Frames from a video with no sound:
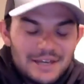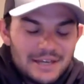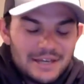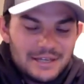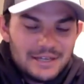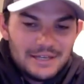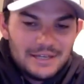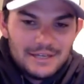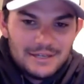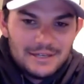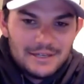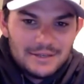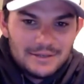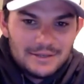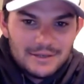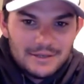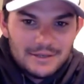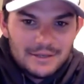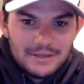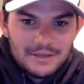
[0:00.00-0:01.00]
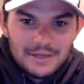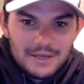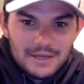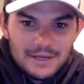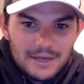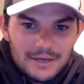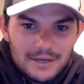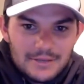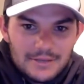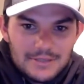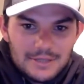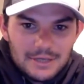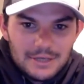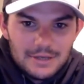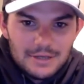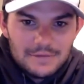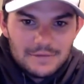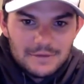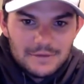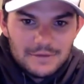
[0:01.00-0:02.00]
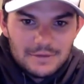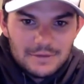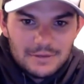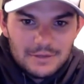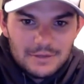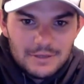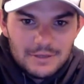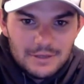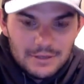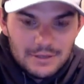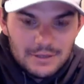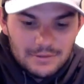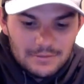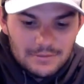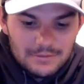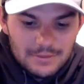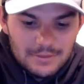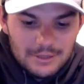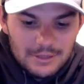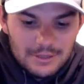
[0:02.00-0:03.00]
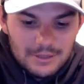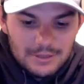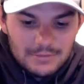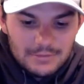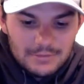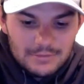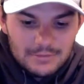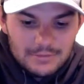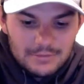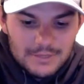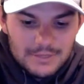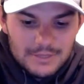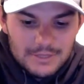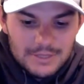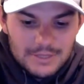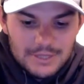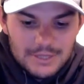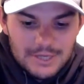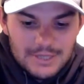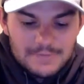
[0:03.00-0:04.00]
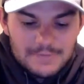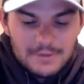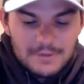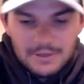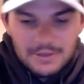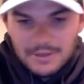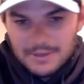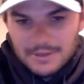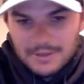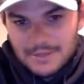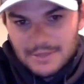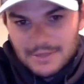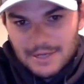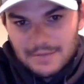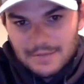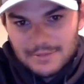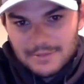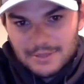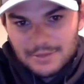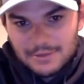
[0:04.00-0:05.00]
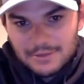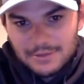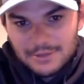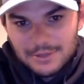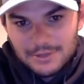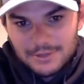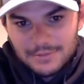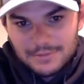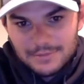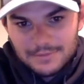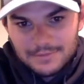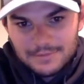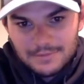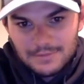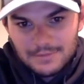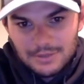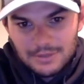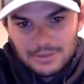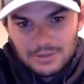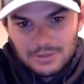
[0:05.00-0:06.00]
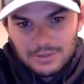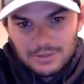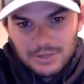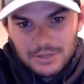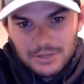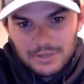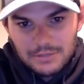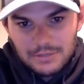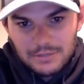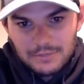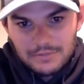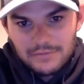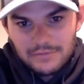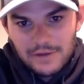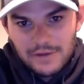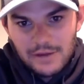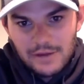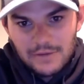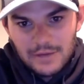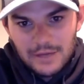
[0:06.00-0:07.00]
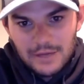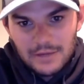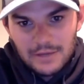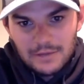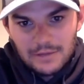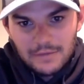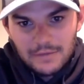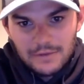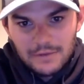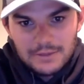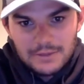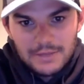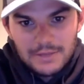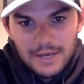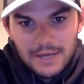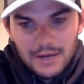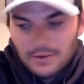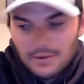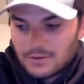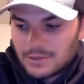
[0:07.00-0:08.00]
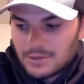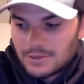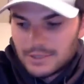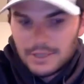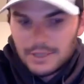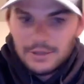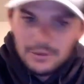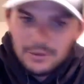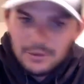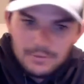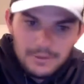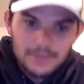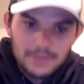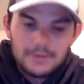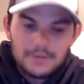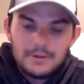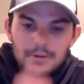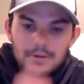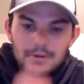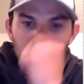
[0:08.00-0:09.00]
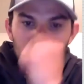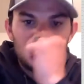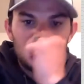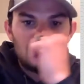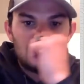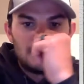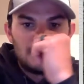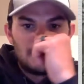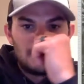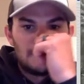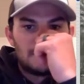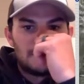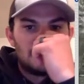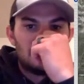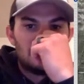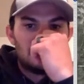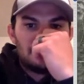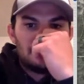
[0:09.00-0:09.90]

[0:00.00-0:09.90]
any any of that, any of that kind of stuff, and you know, uh, is a shad spawn type deal. You can you can try to find that in the first hour or so, but um,